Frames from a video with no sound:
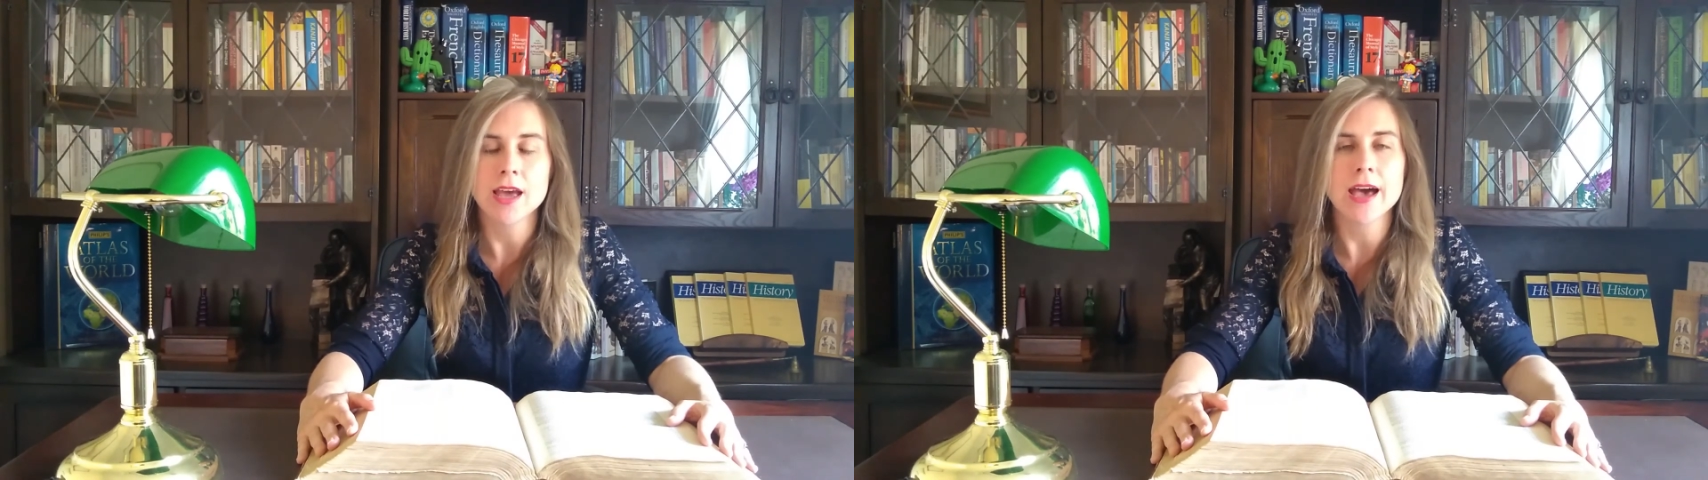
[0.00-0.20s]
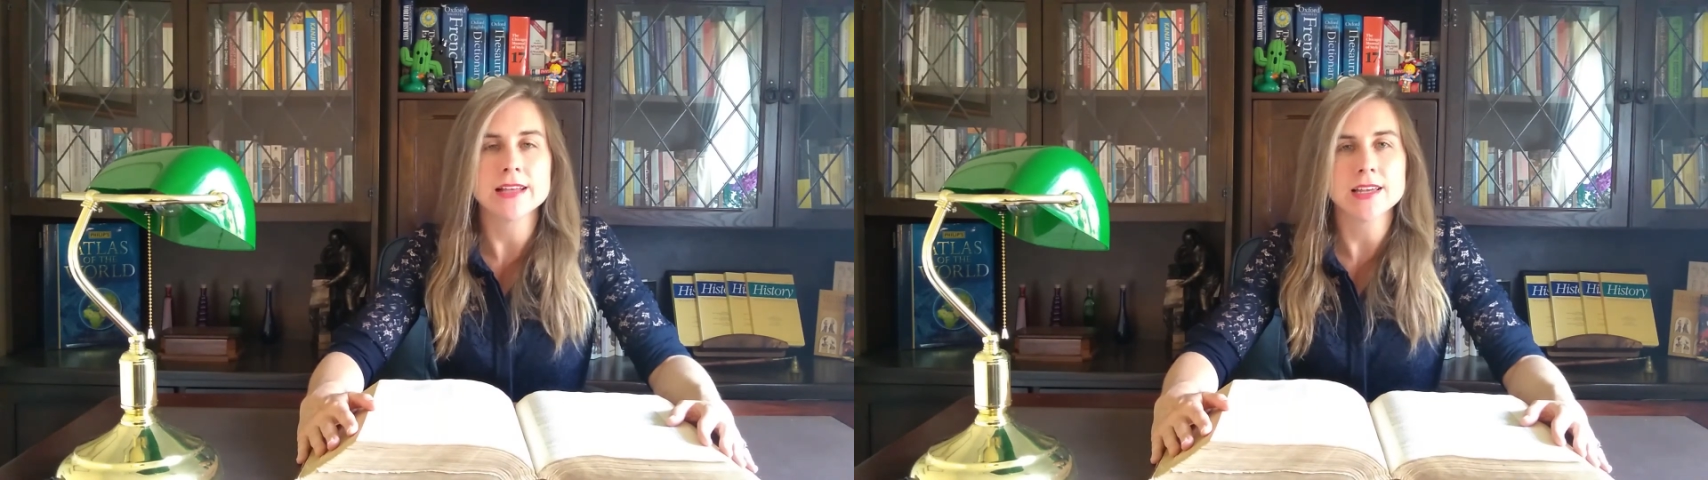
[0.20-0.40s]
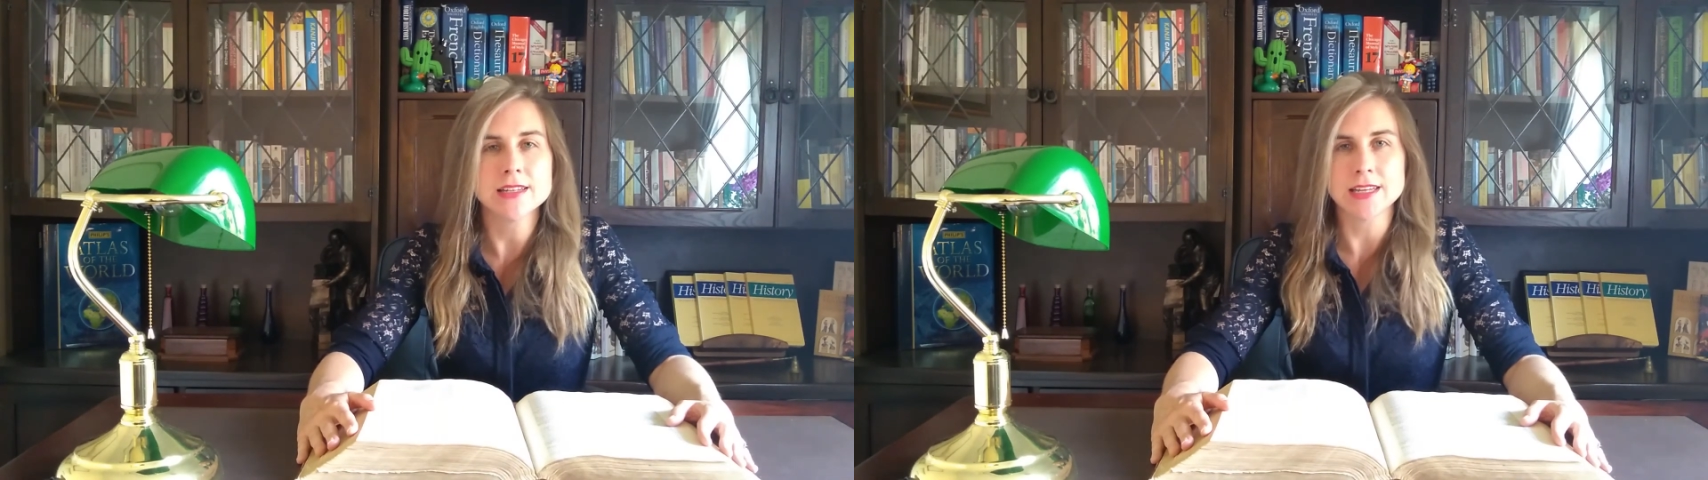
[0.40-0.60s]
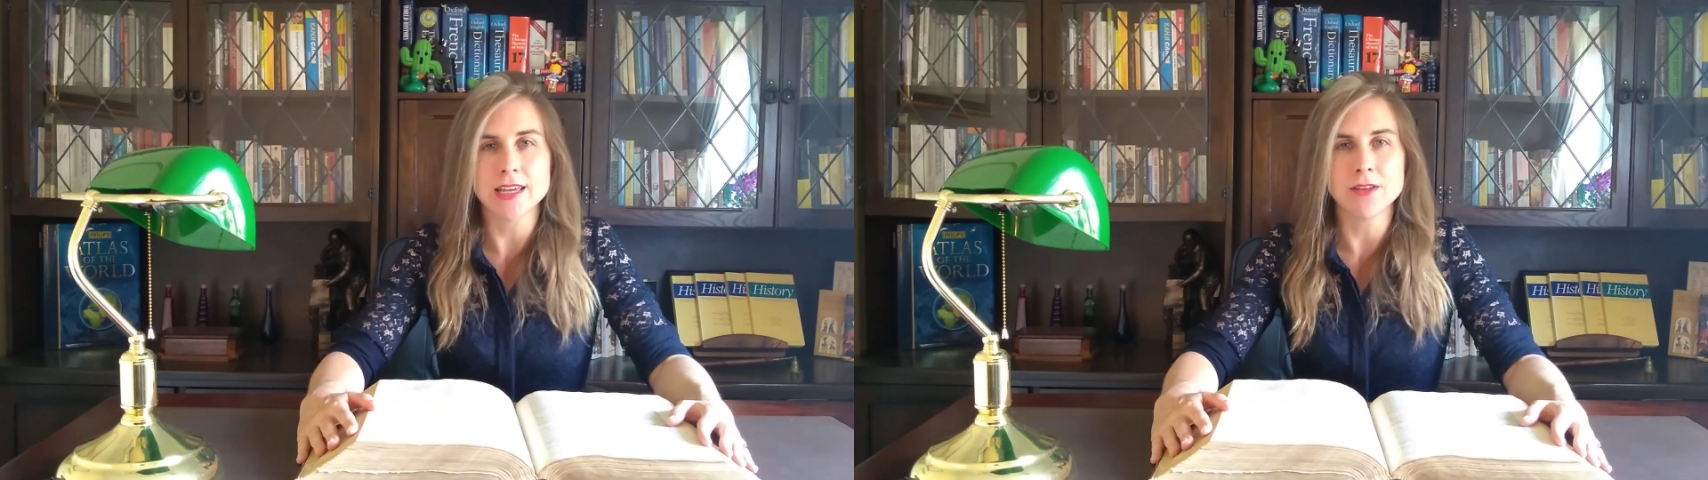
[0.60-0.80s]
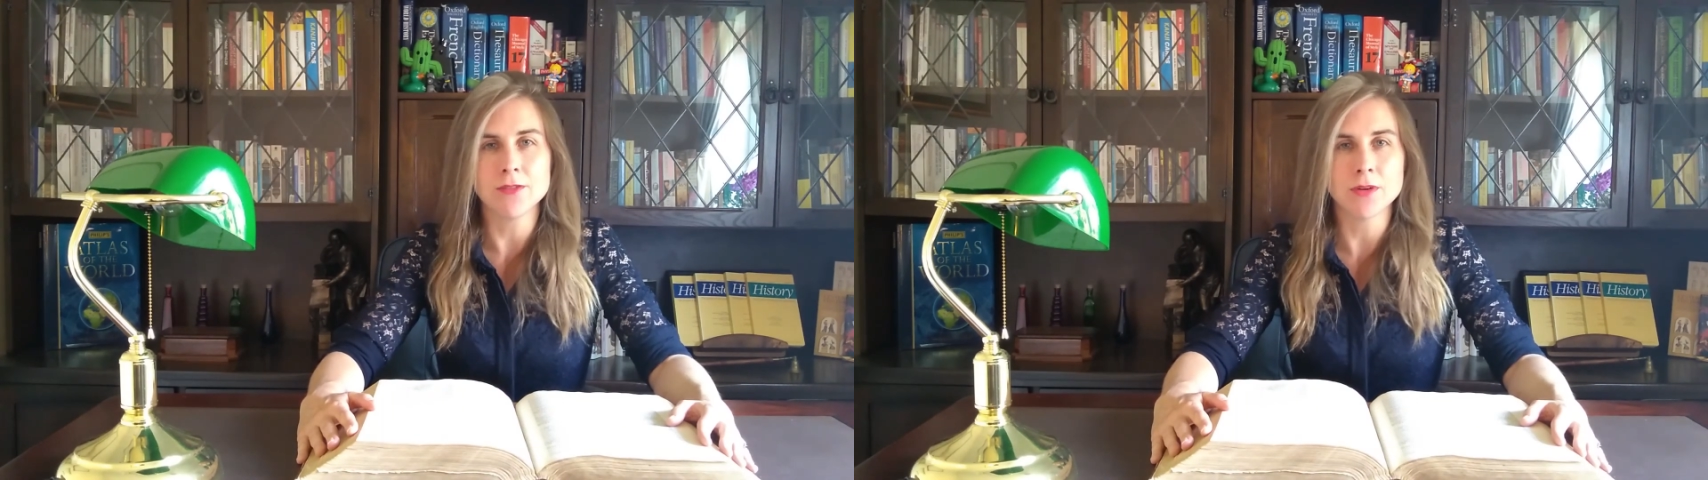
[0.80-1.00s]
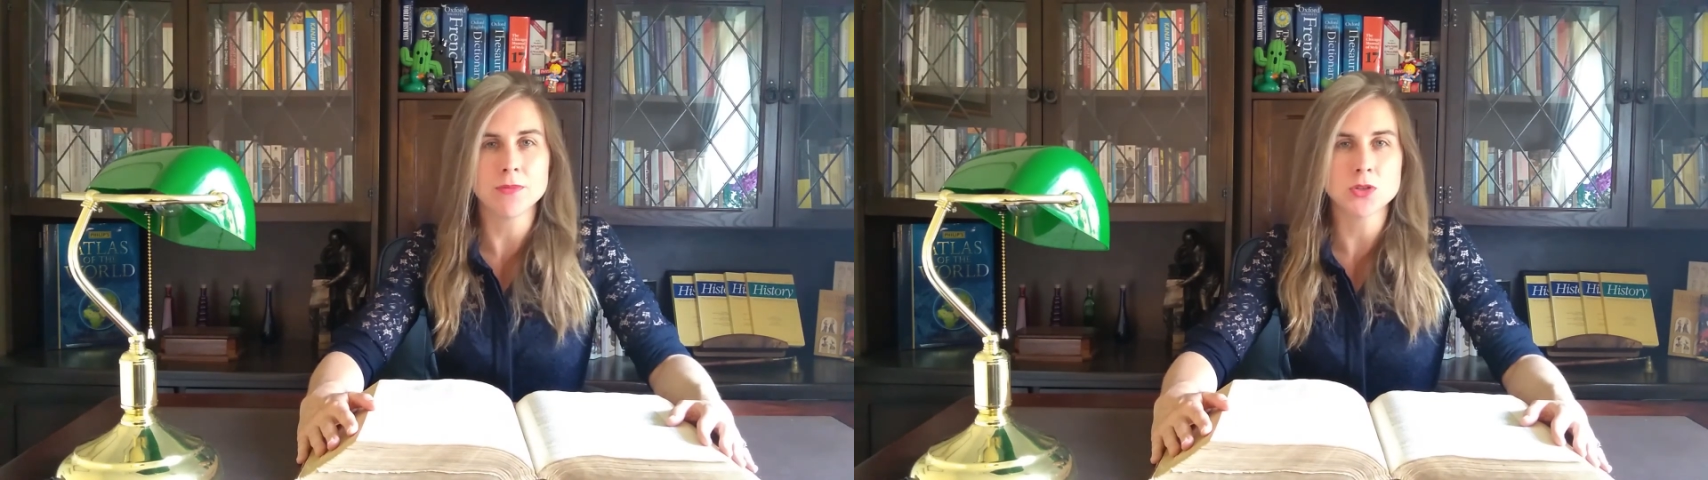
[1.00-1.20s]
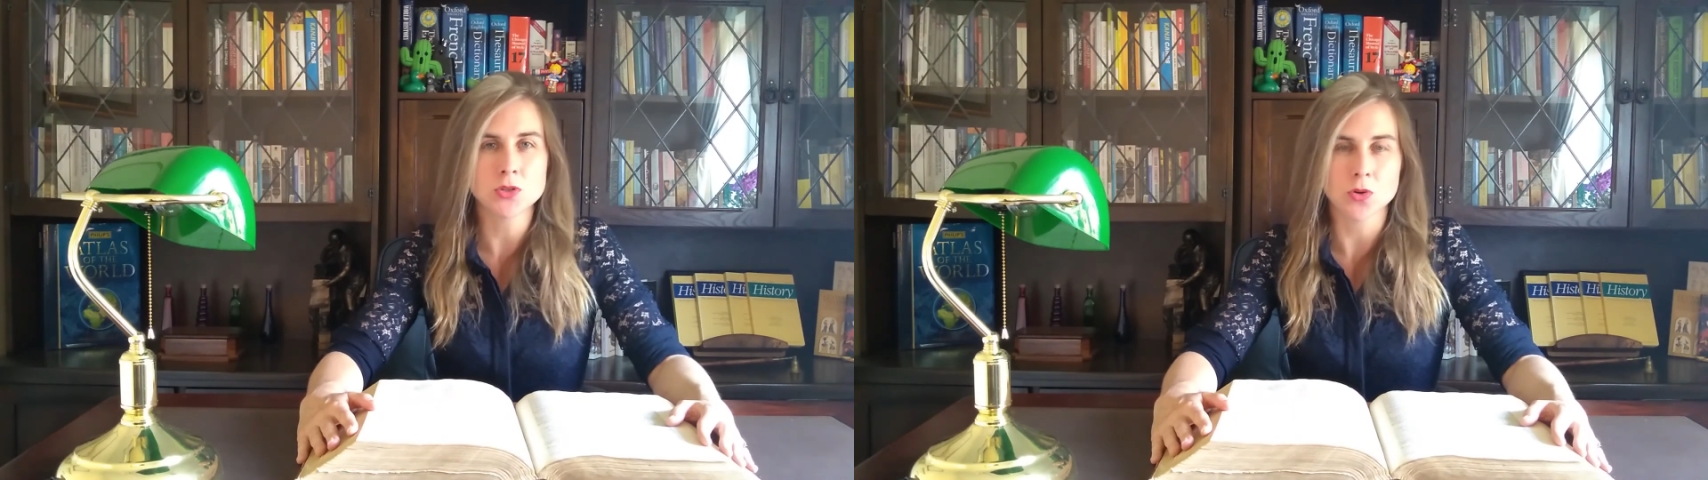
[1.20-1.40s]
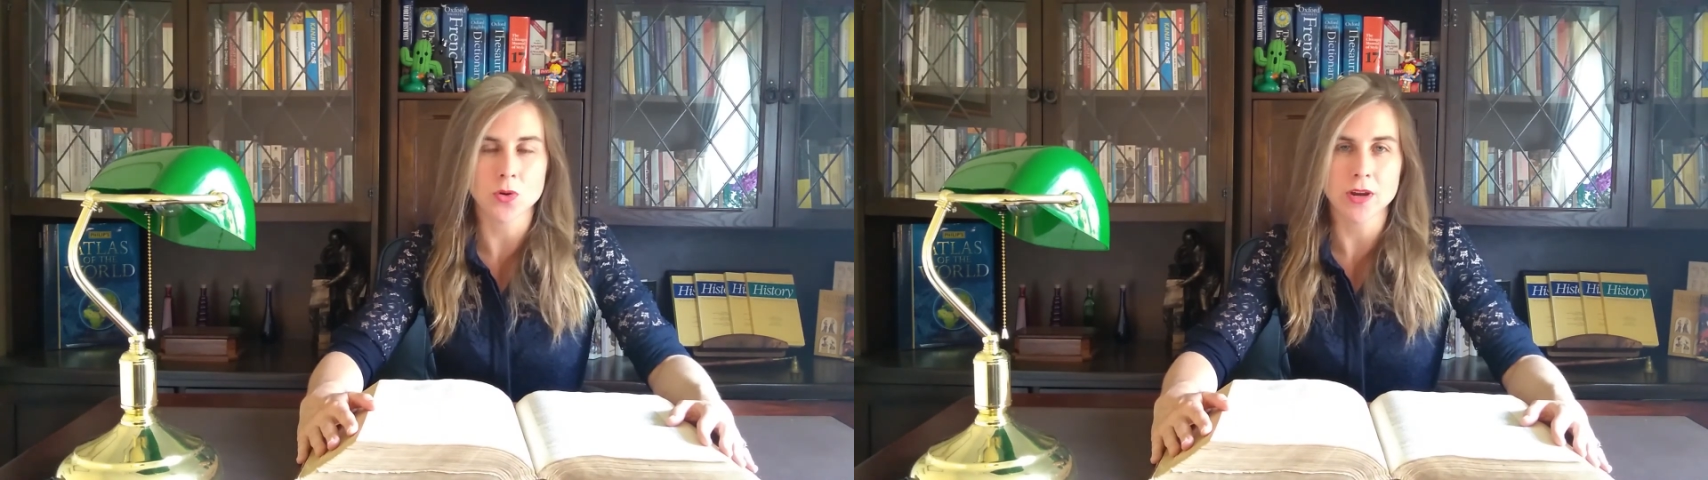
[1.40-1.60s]
as I did from the
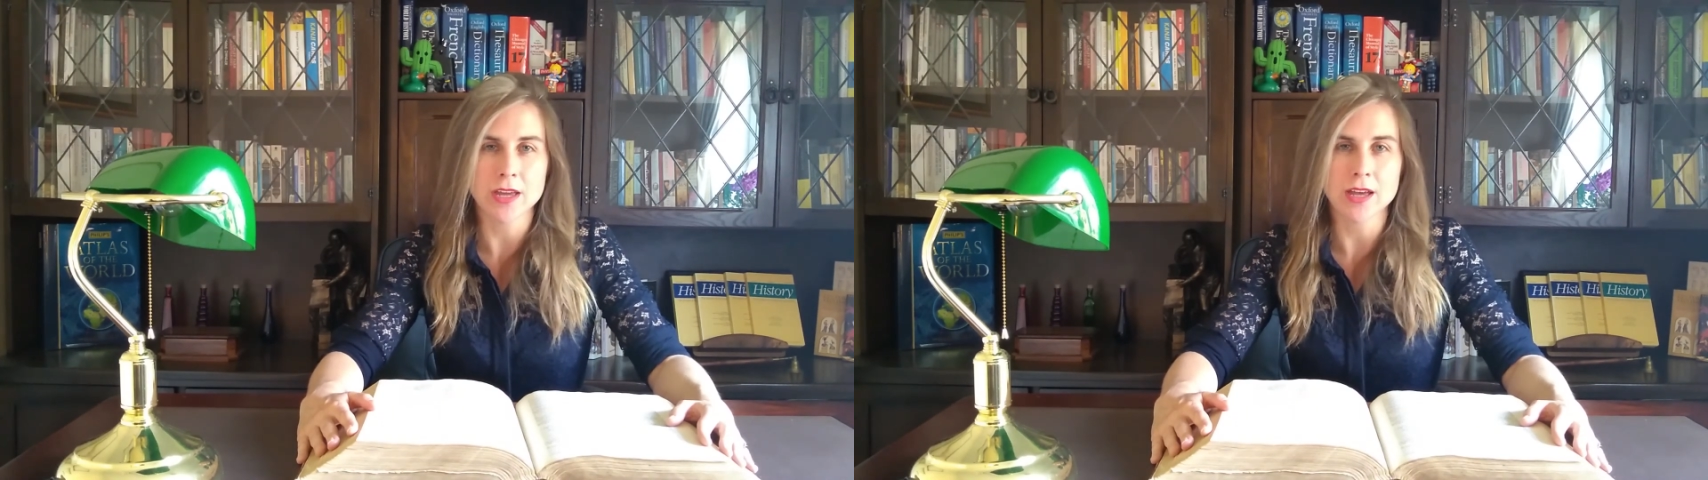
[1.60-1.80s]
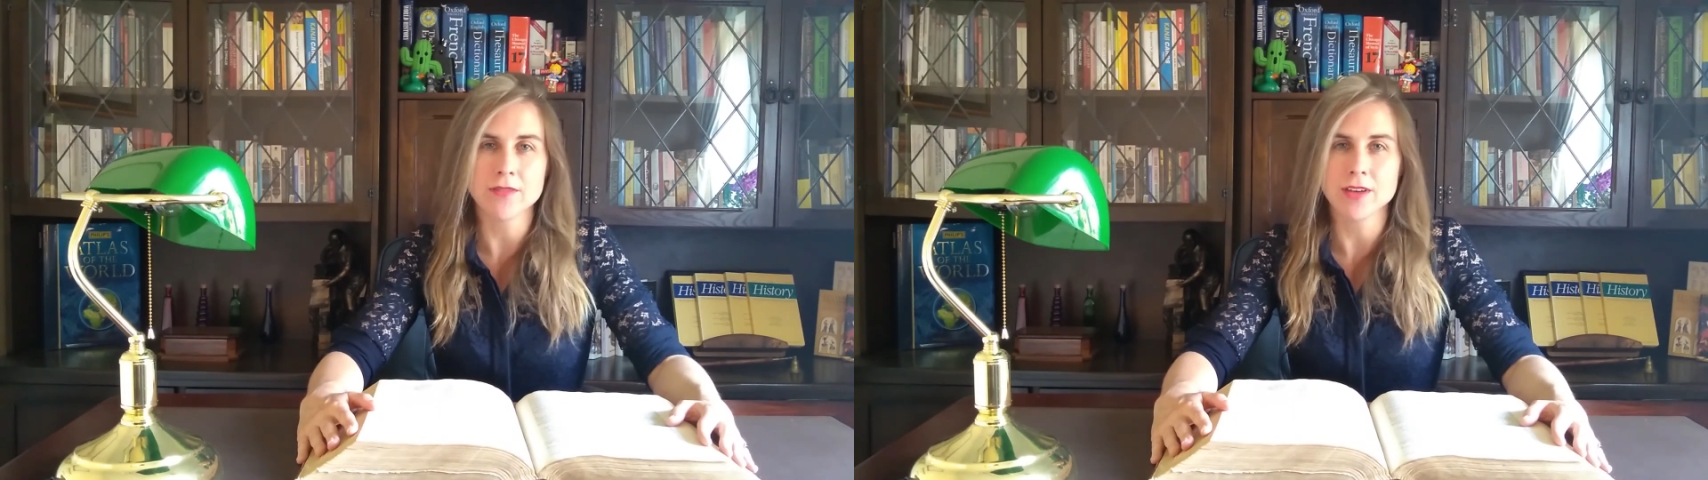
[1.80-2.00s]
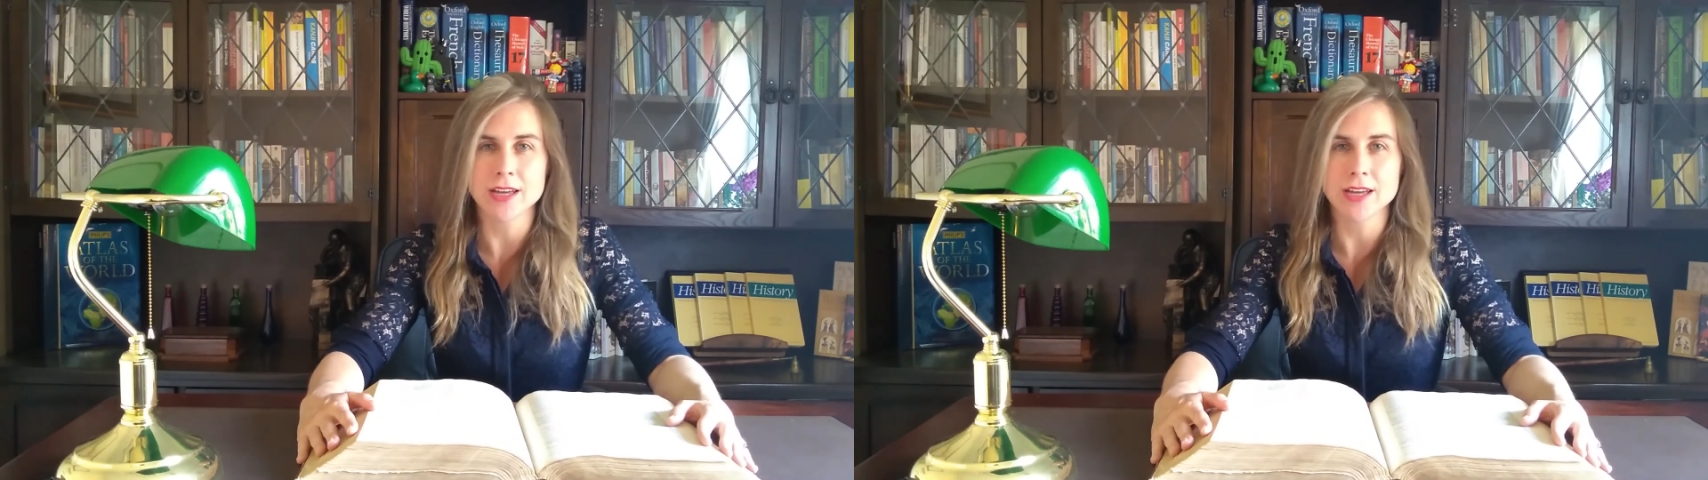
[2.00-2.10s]
story of